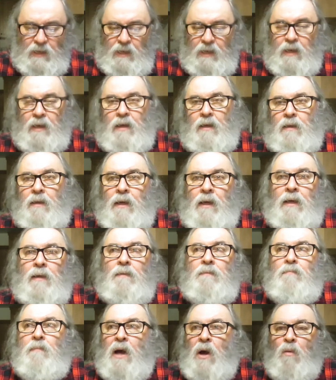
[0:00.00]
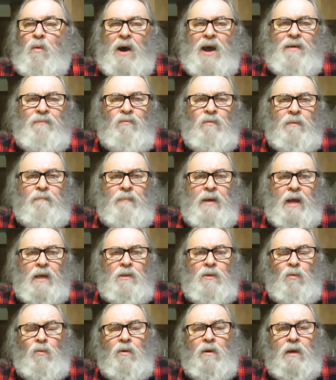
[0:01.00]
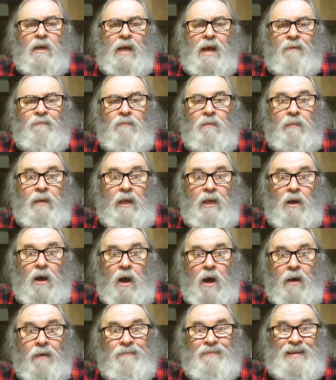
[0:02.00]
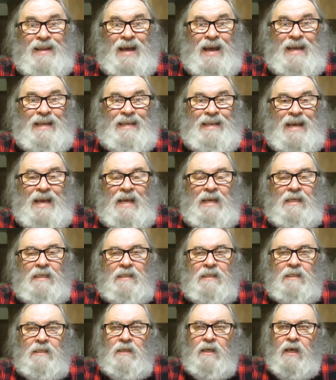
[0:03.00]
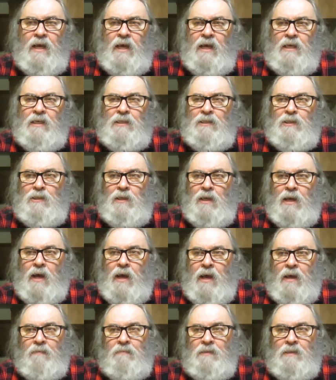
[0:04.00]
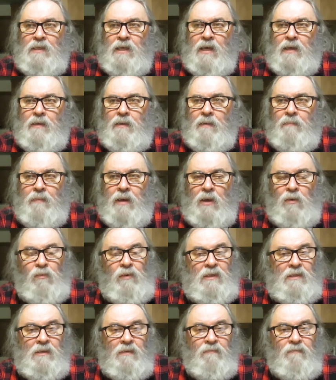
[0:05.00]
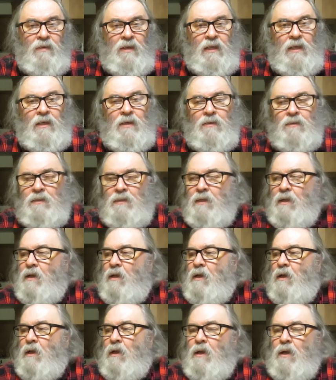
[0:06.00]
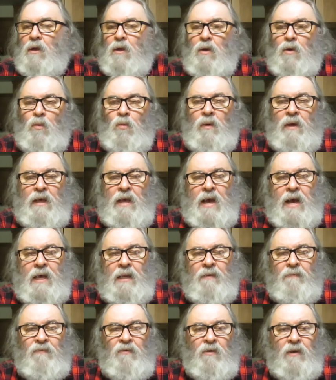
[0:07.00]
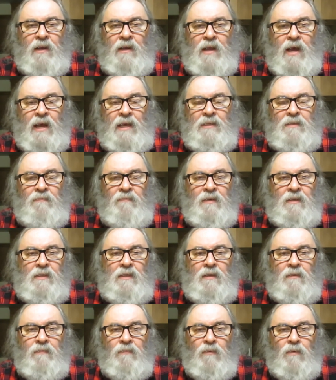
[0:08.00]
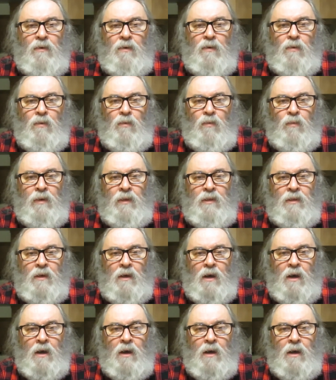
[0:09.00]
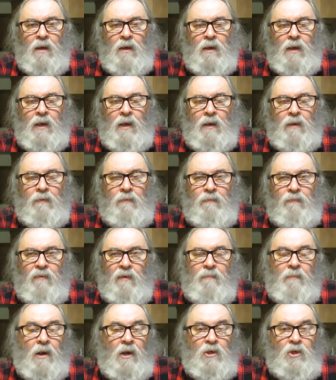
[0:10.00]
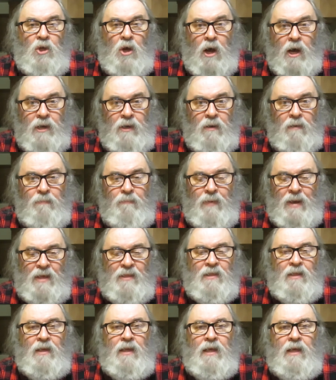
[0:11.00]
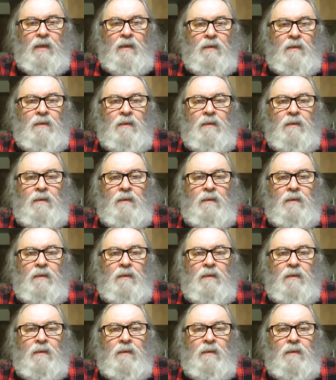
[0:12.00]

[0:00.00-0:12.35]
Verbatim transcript: And uh, my wife went back to work after being off nine days. As I have said in my recent videos, we had a very nice visit with our uh, from our daughter Bethany